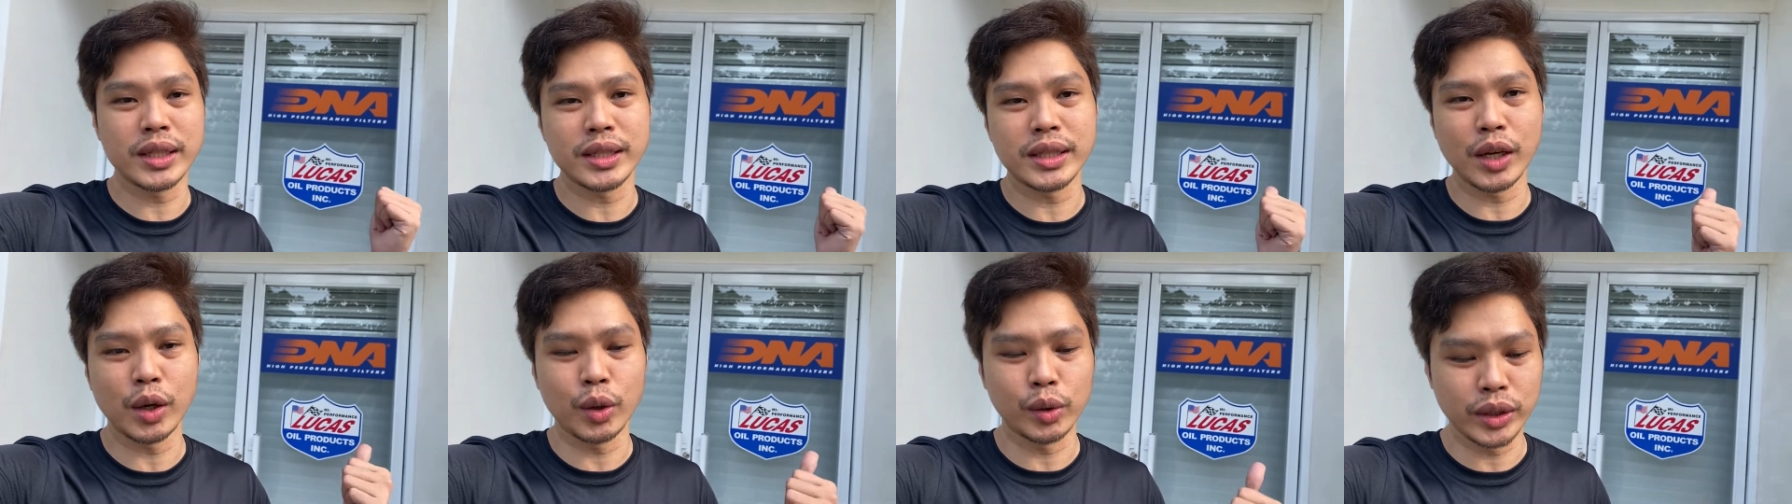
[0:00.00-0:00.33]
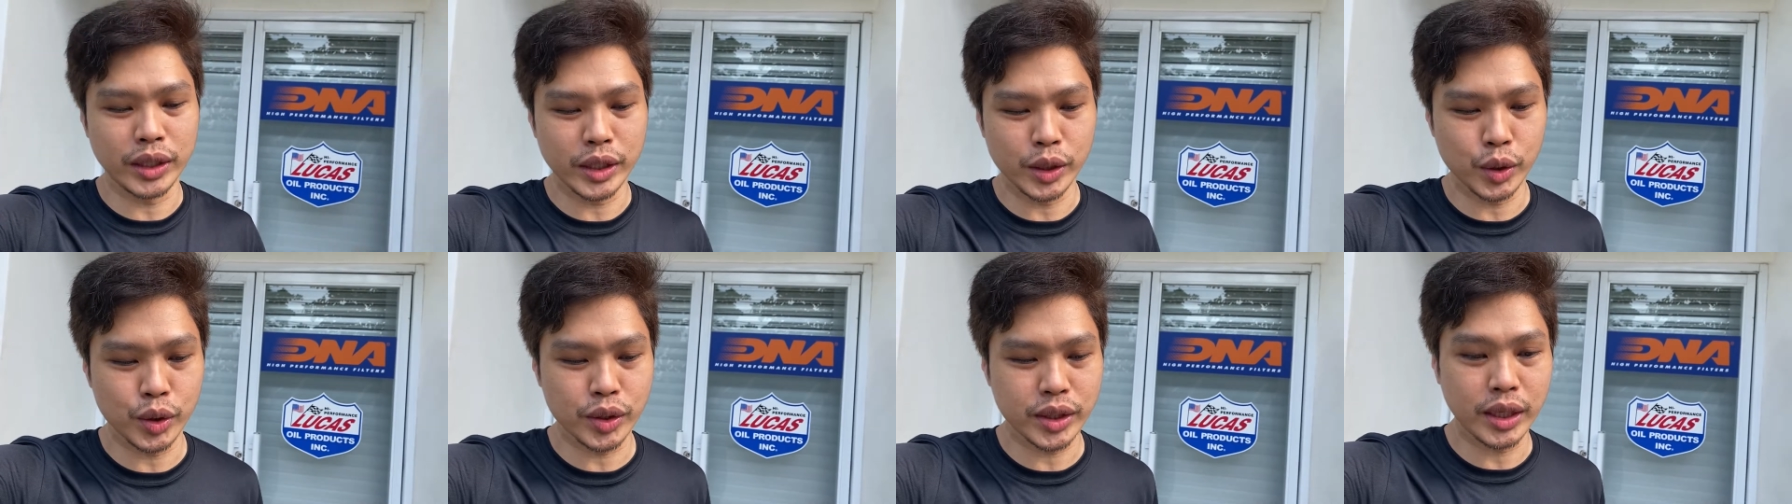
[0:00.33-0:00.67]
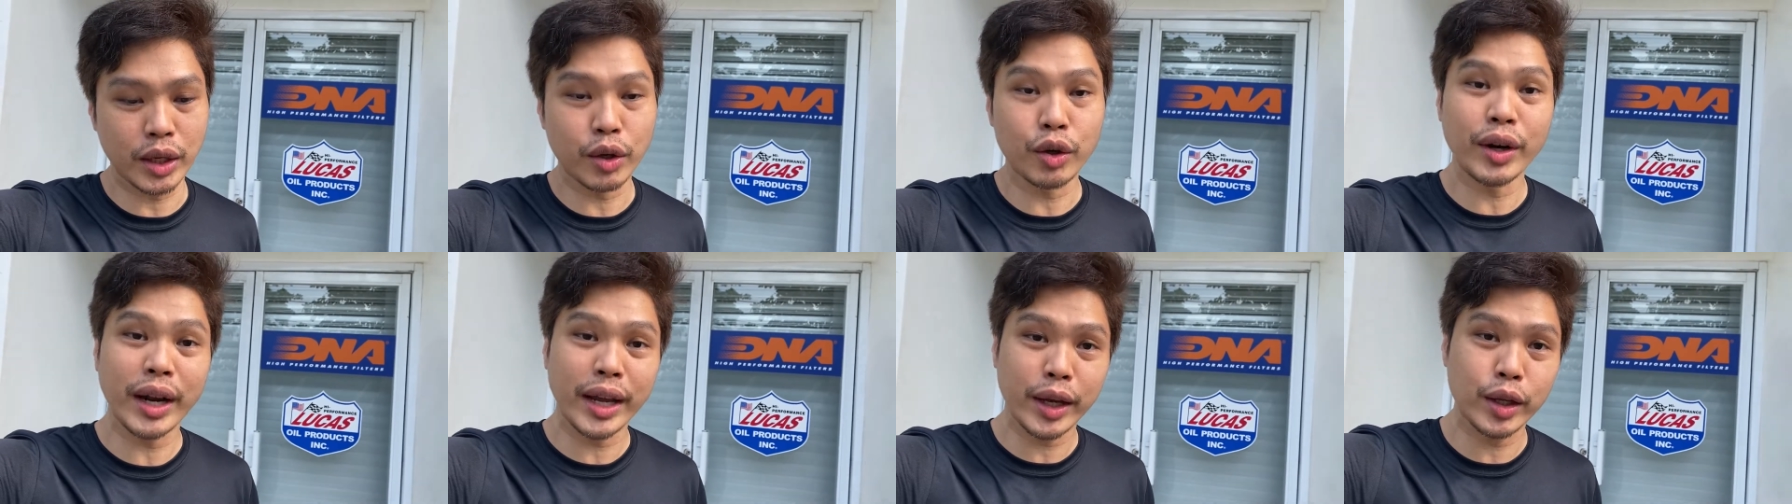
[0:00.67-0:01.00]
they only use a
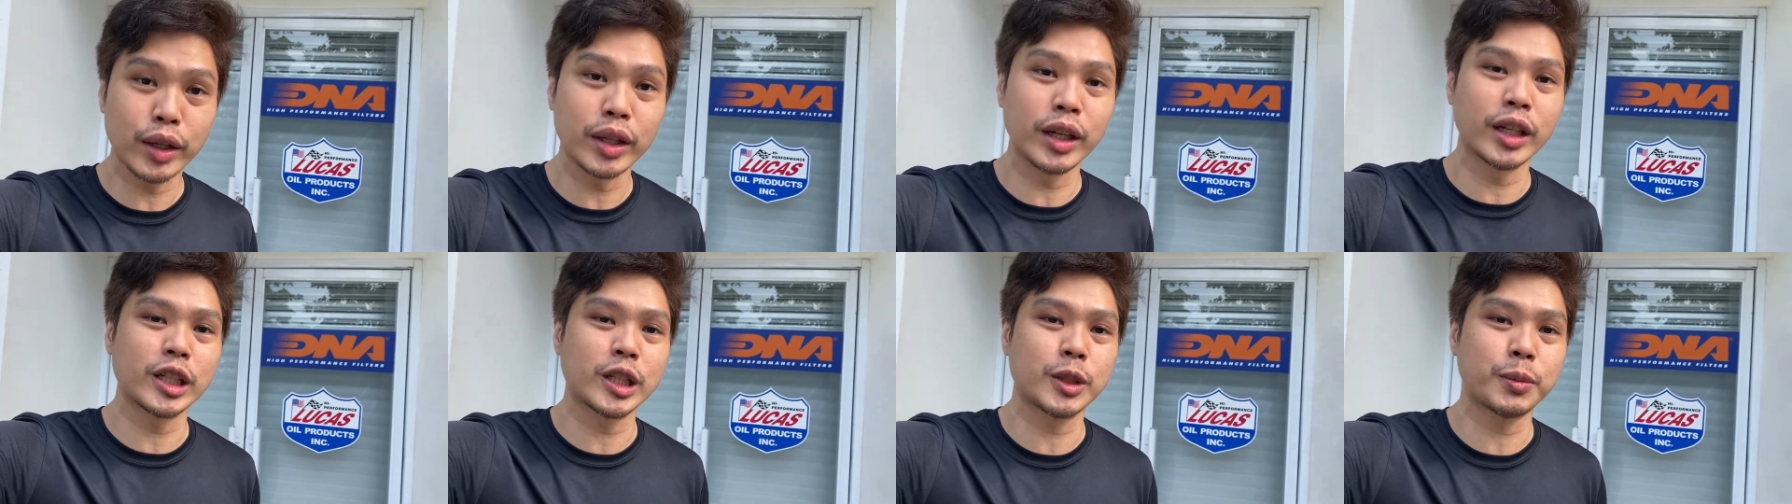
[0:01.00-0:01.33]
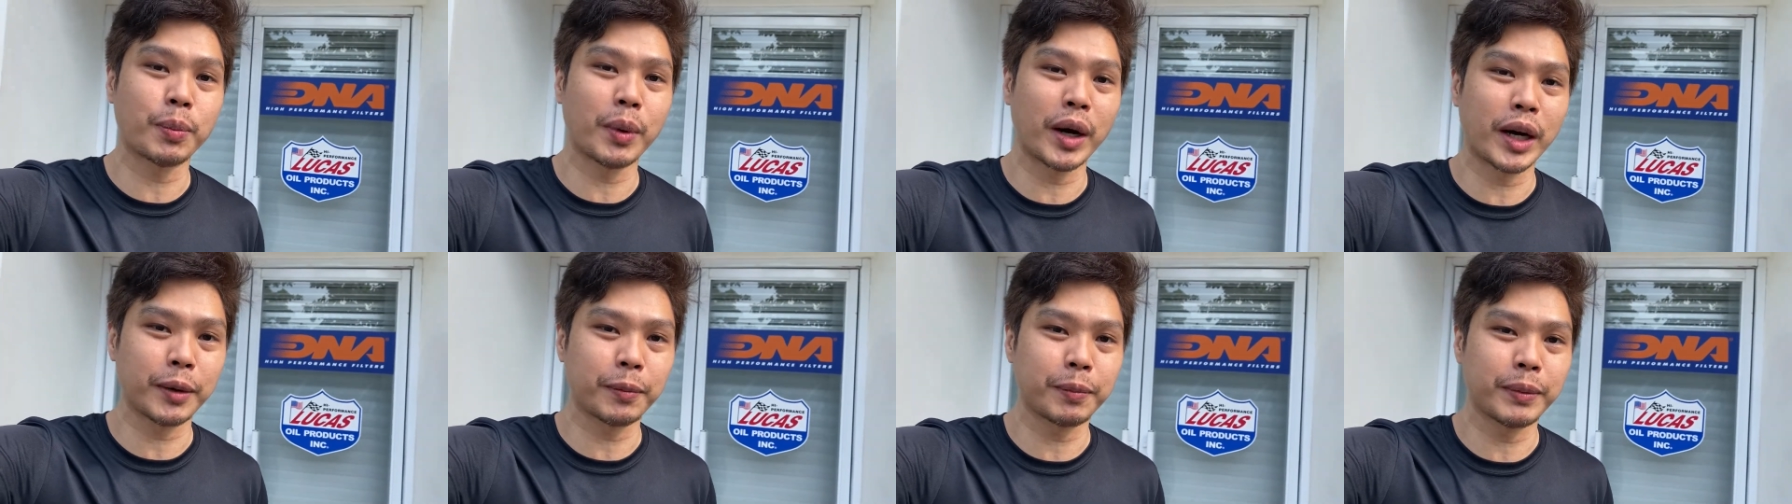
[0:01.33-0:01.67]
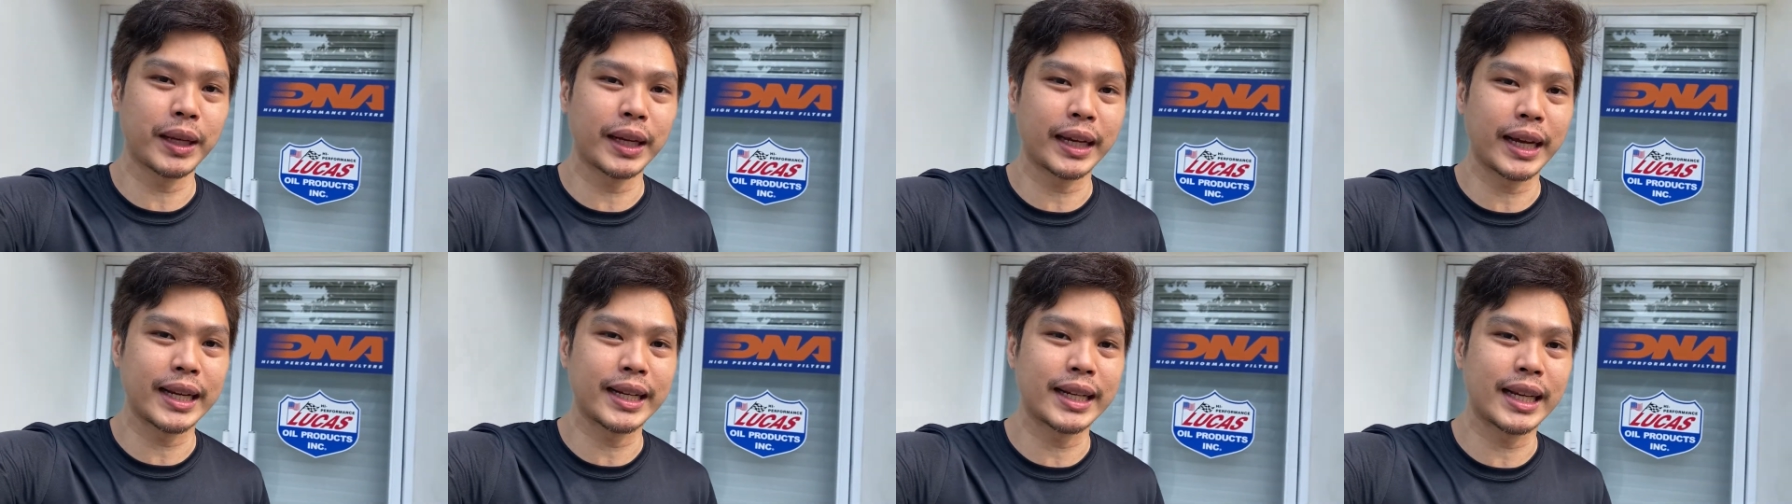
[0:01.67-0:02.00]
regular spark
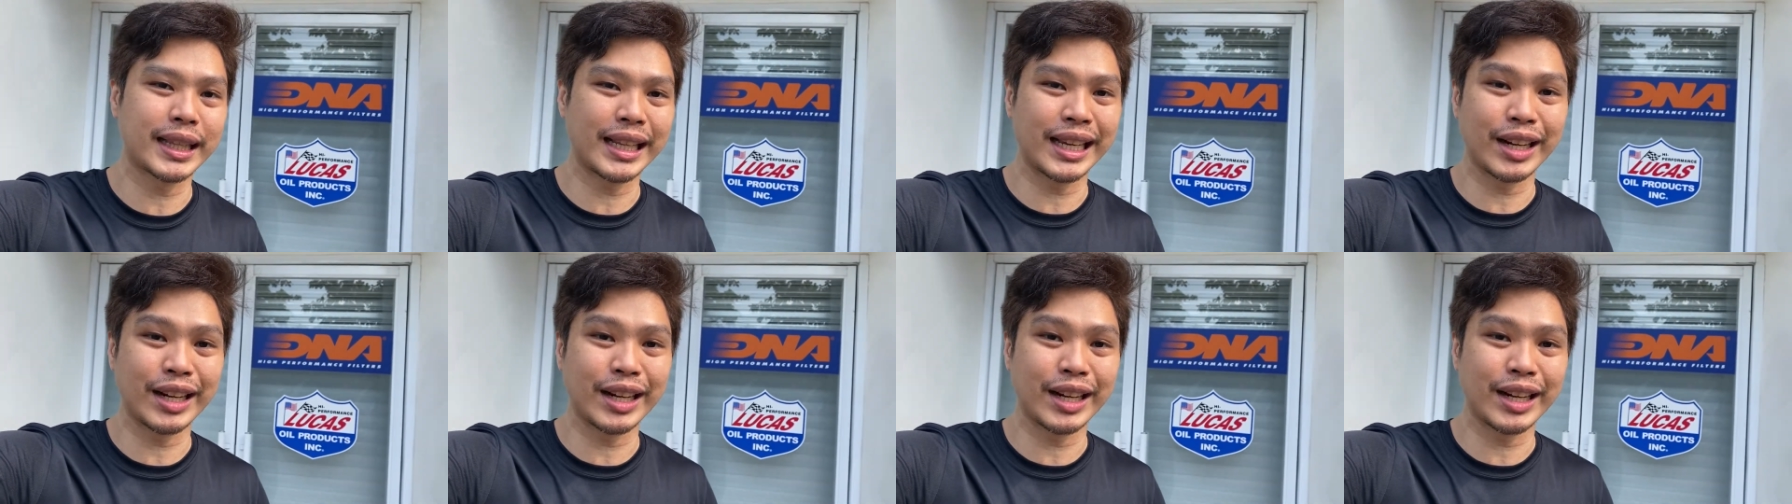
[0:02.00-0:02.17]
plug and not